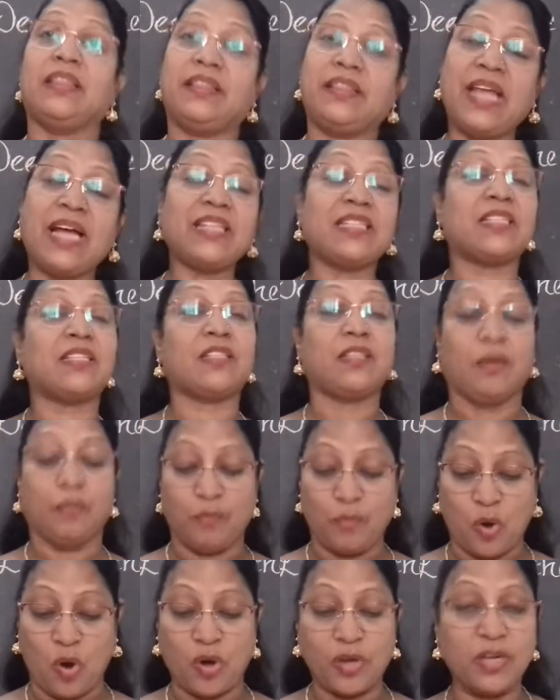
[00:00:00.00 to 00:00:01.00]
That's the
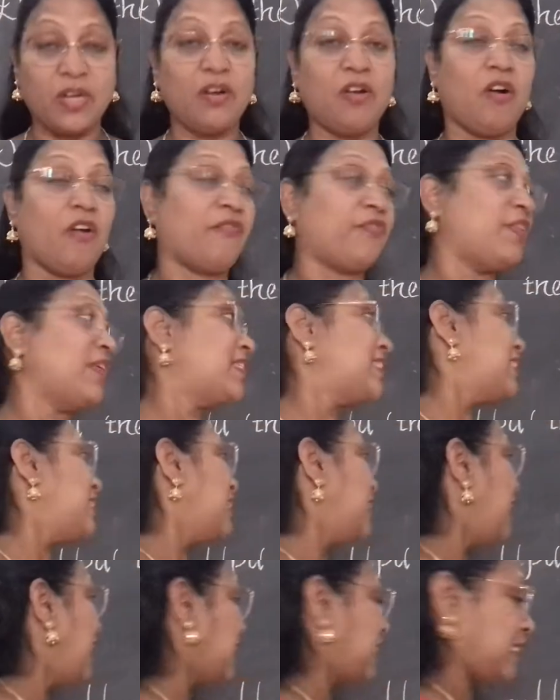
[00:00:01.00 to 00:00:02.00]
moral of this
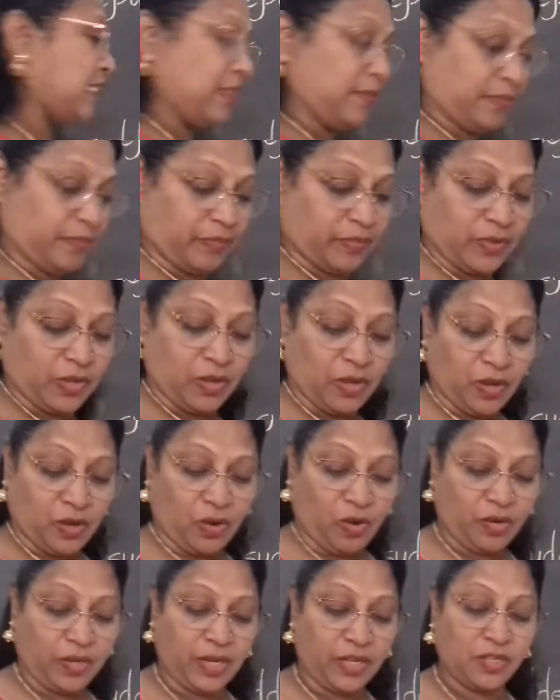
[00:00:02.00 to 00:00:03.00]
lesson.
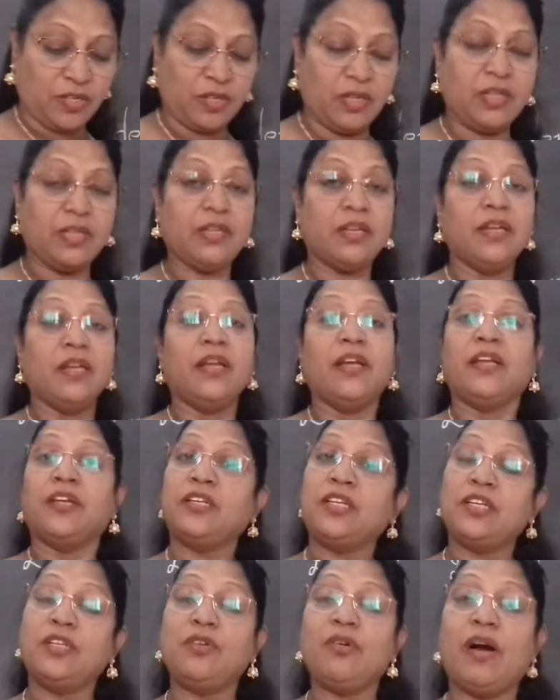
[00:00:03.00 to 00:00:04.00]
Okay, children?
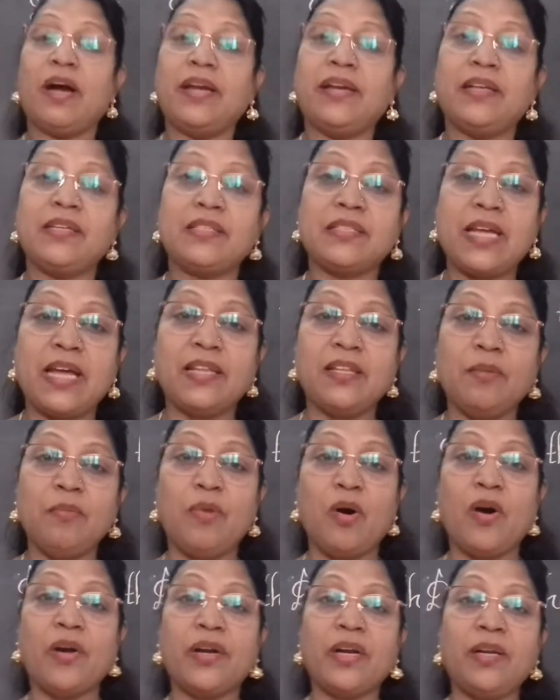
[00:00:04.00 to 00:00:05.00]
Did you understand the
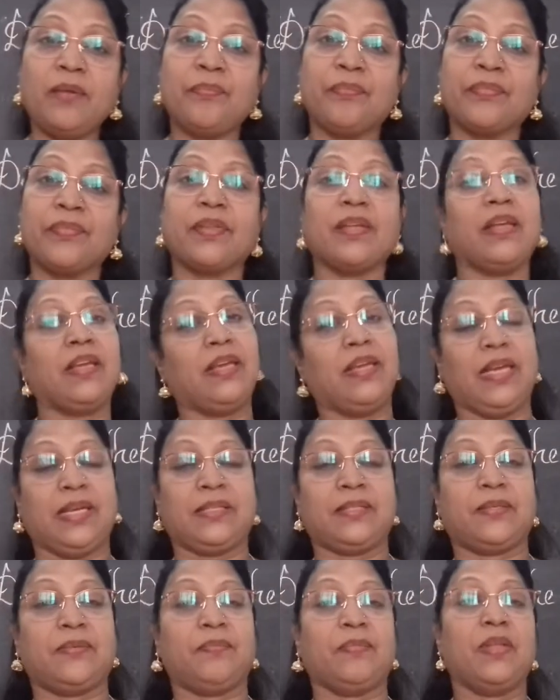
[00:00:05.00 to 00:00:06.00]
moral?
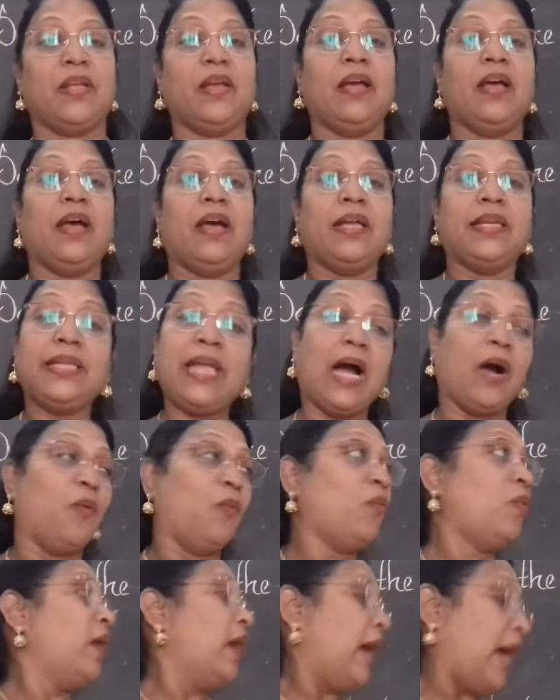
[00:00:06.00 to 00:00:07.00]
Yes.
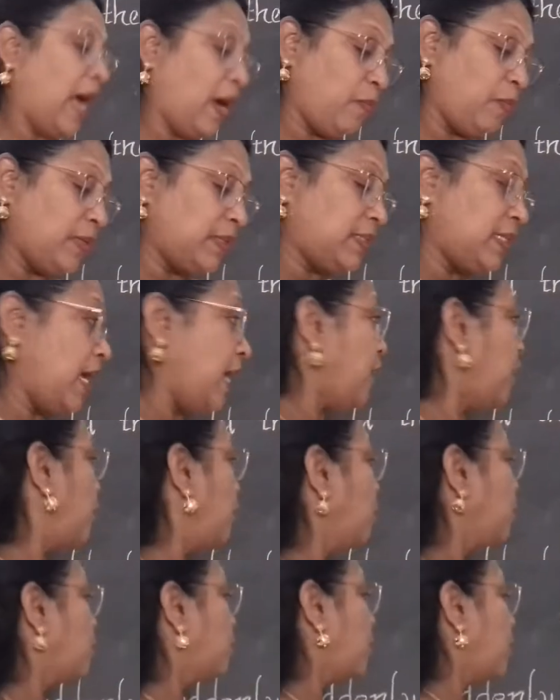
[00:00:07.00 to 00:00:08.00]
Now, I will take
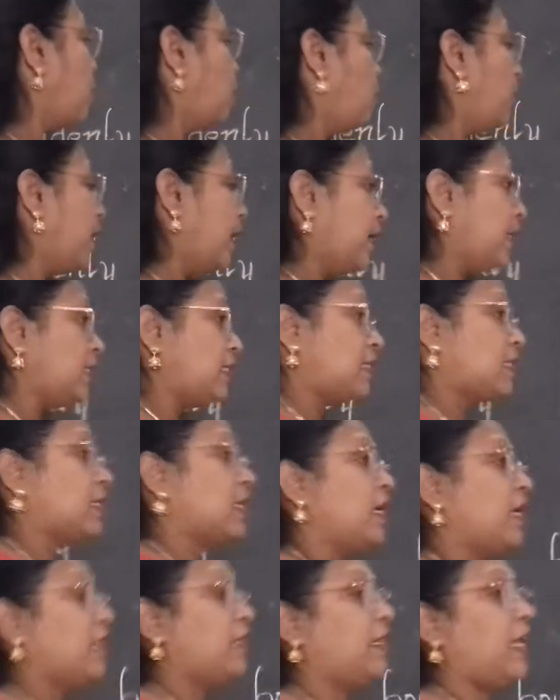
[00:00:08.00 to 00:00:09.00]
you to the
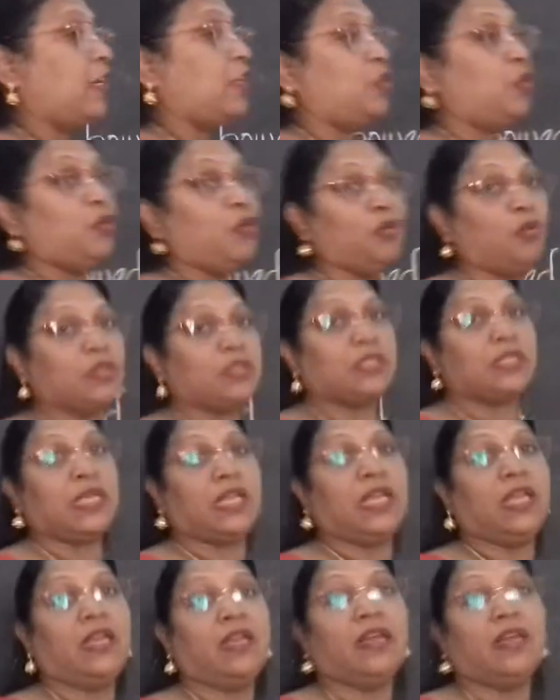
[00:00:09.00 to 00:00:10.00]
words that you
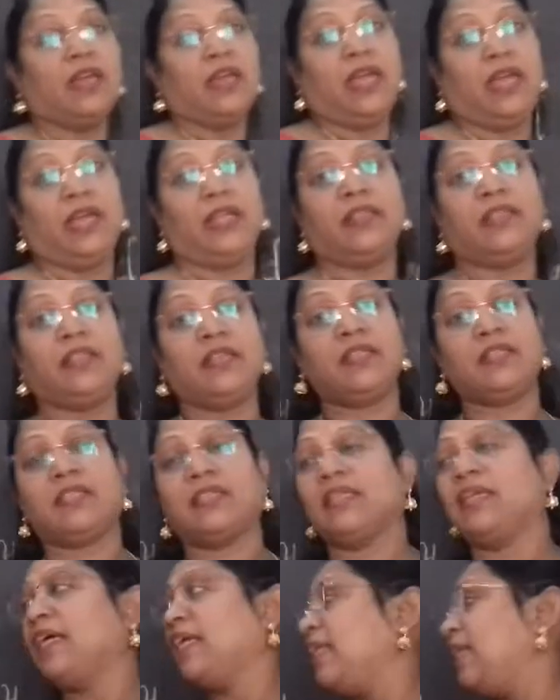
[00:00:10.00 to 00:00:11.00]
see in
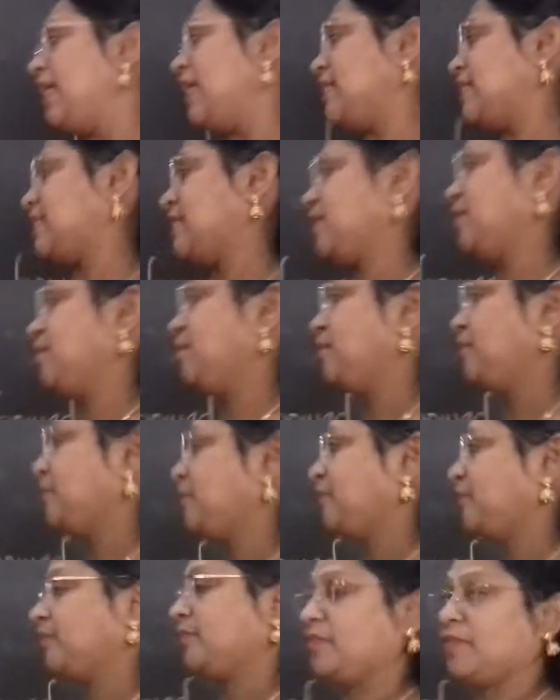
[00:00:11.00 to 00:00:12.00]
this lesson.
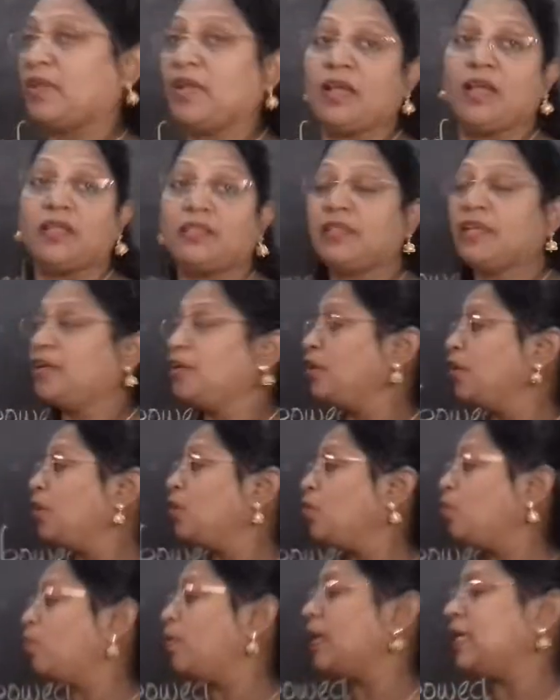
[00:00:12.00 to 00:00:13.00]
The
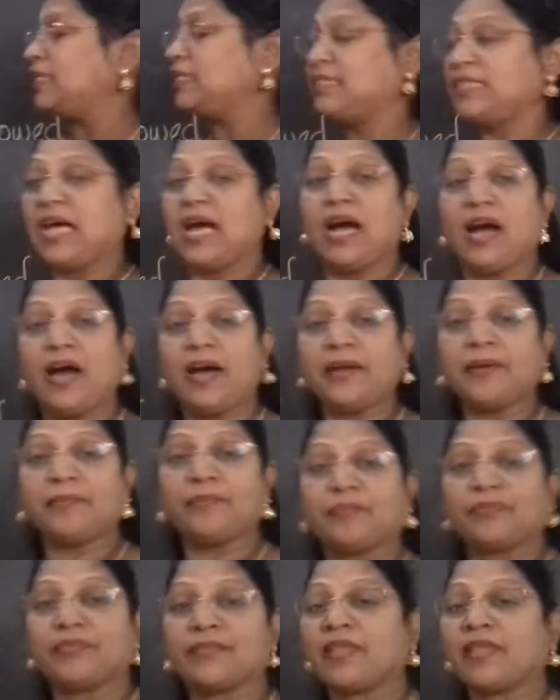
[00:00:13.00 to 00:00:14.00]
new words are